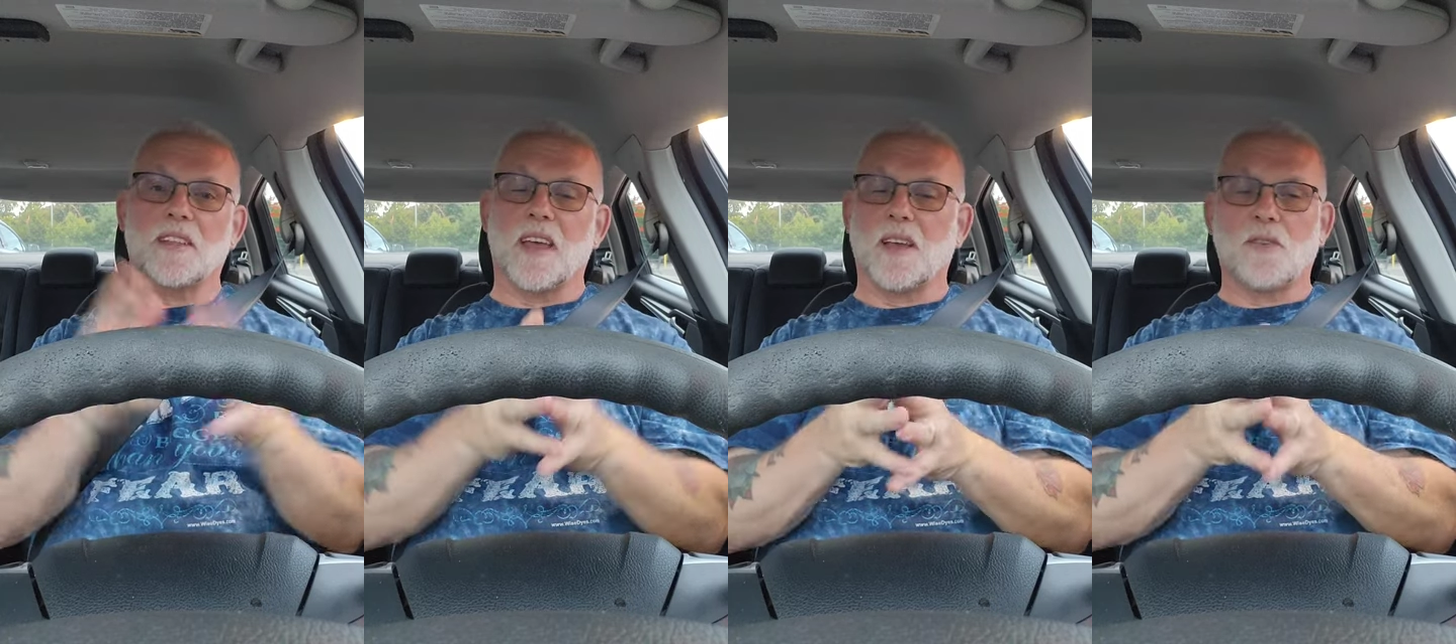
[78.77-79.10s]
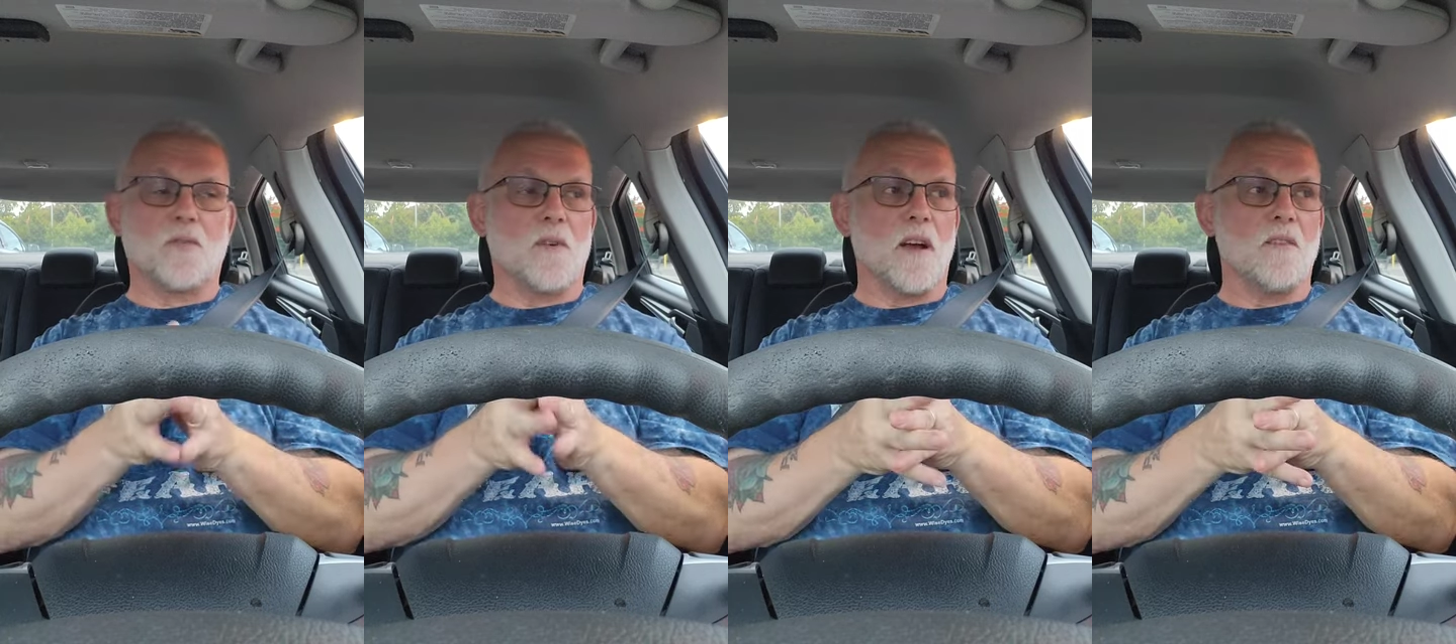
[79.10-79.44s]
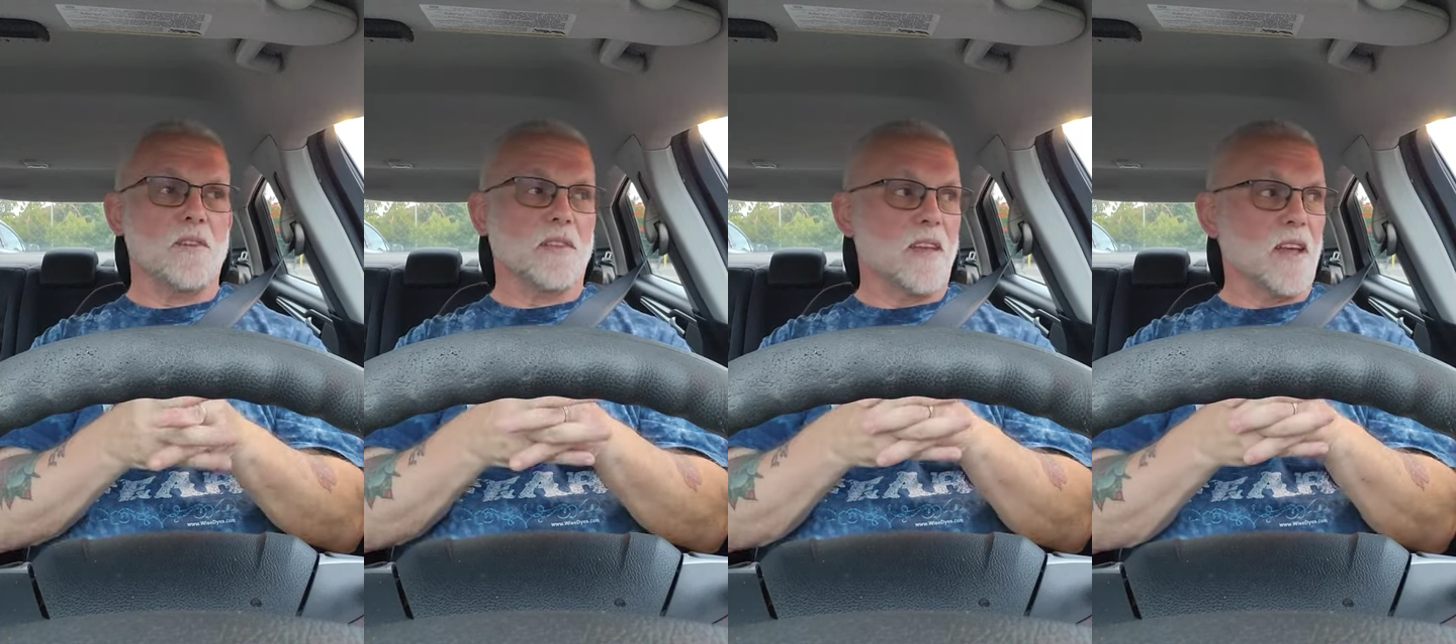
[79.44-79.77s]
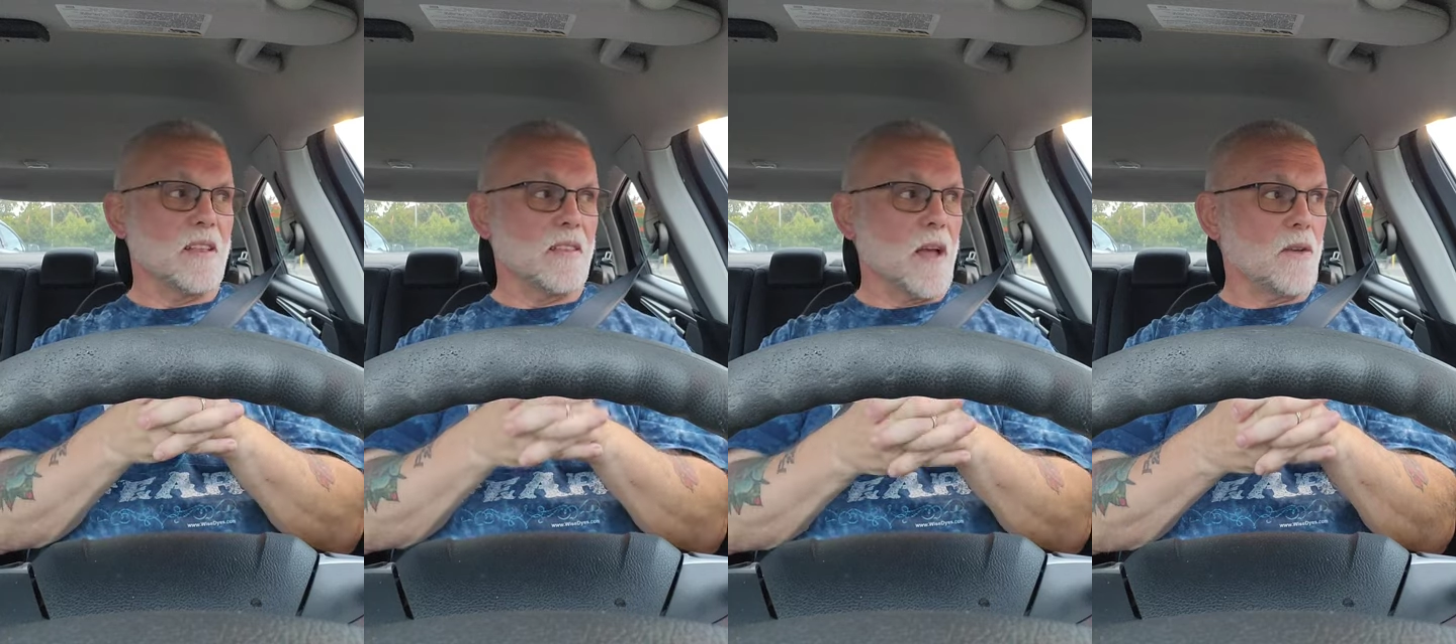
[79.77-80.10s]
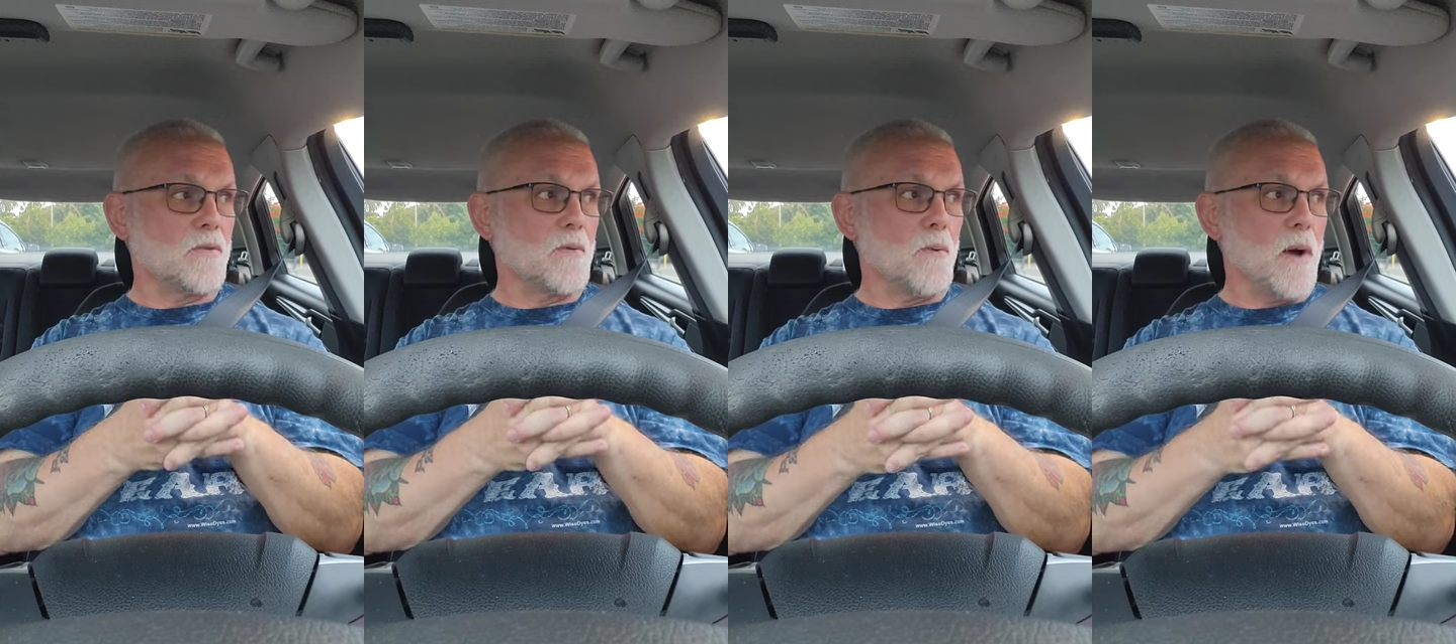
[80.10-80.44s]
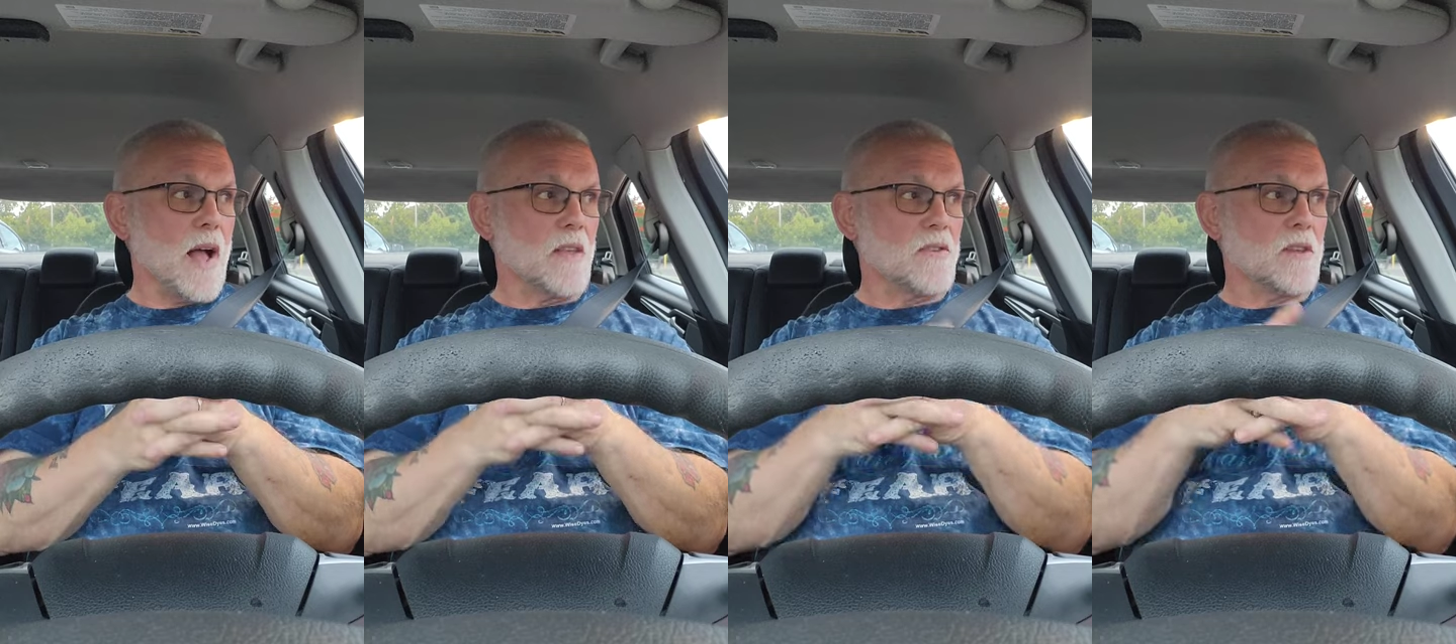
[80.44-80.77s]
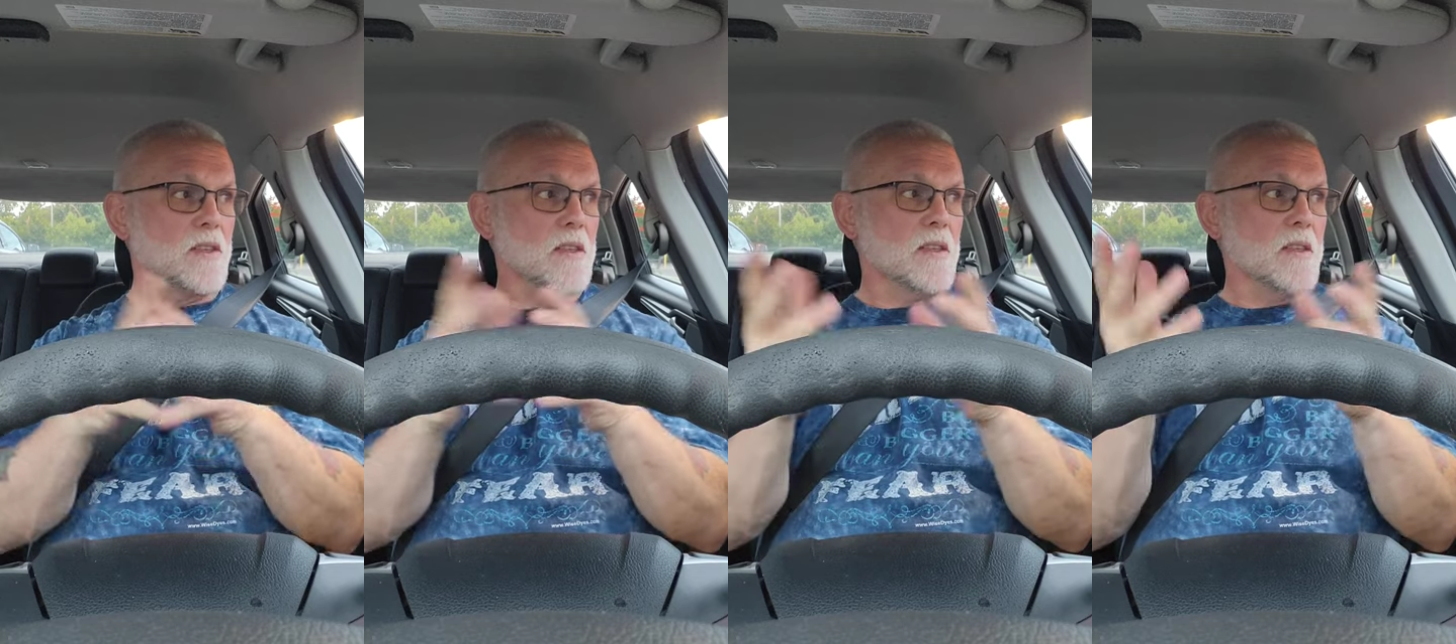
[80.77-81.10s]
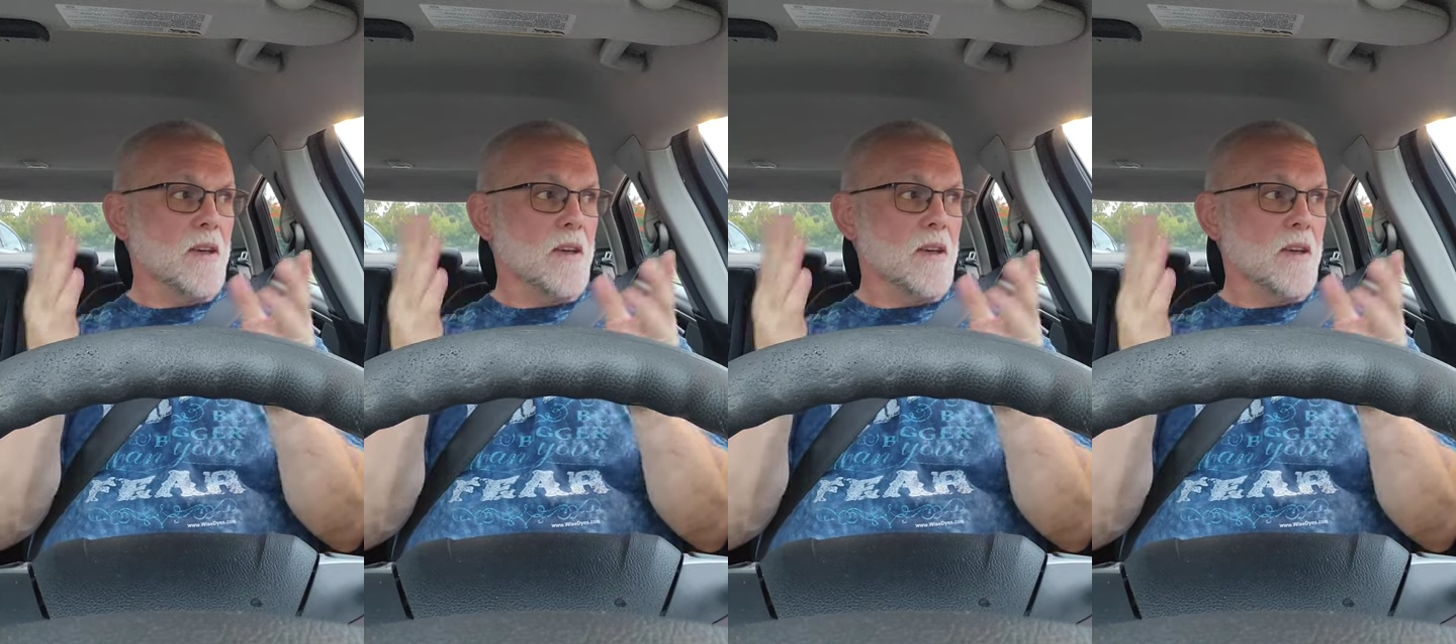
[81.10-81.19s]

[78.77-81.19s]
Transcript: Thanks for everything. Thanks for watching.